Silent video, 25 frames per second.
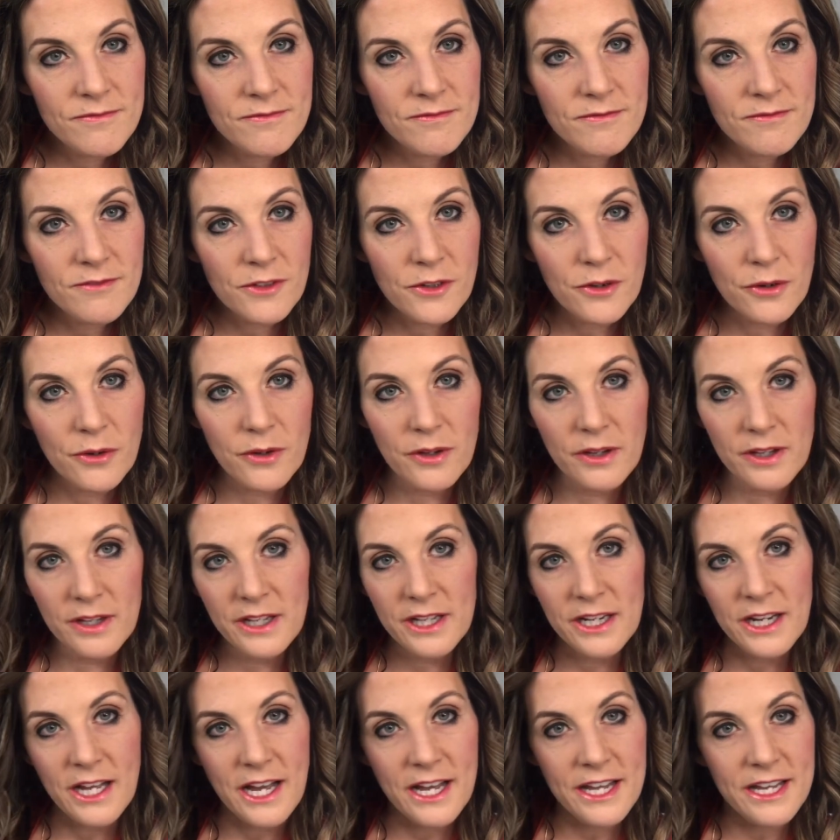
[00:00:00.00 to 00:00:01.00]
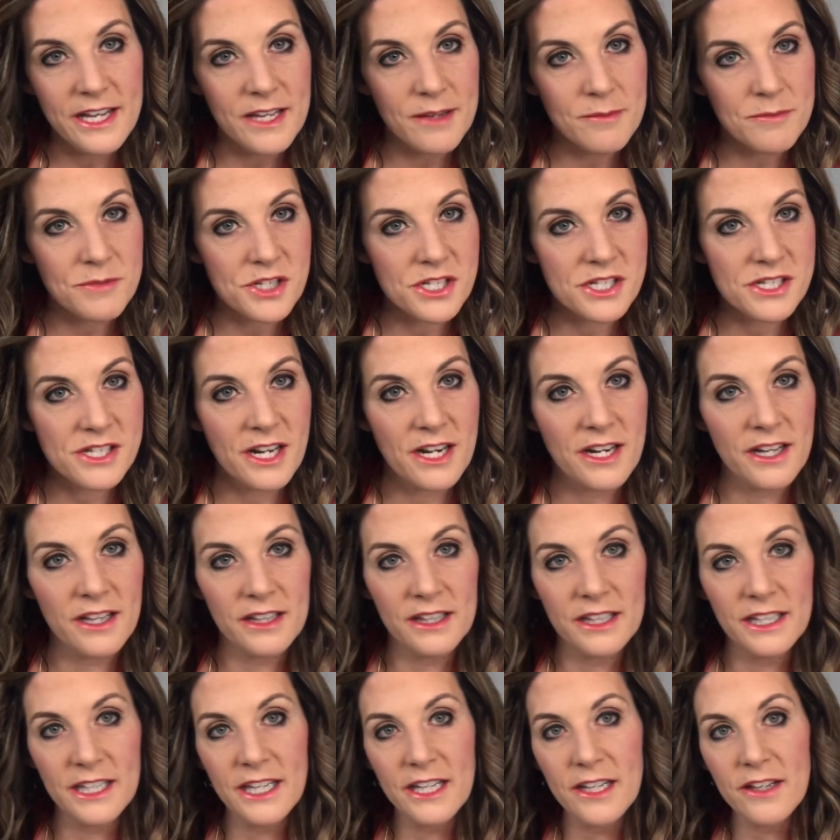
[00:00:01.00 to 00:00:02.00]
Cool, and I am just gonna
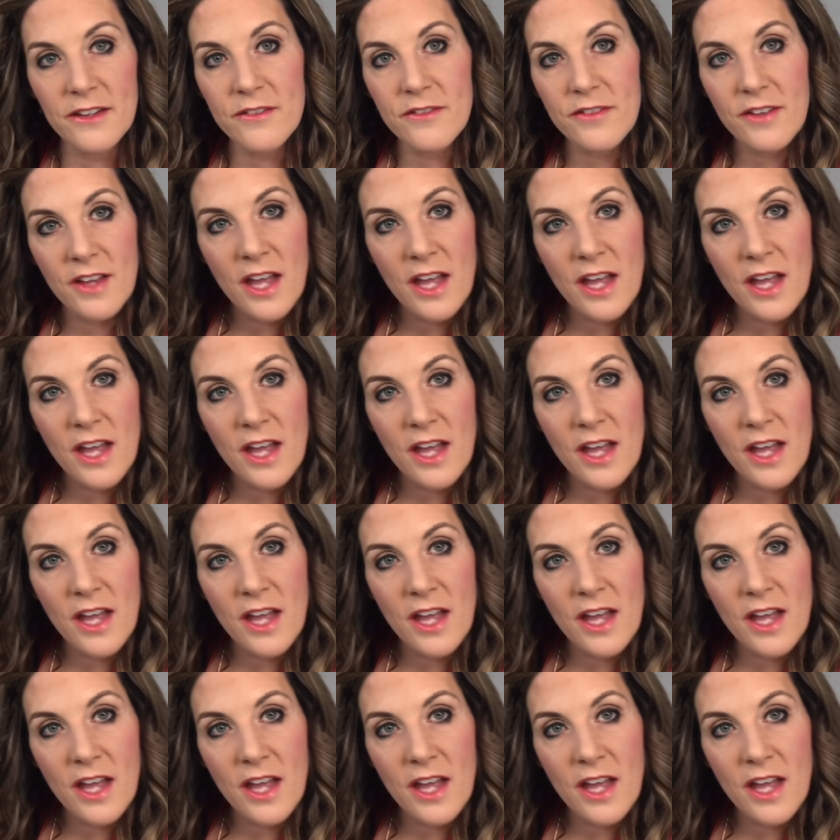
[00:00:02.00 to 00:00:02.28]
leave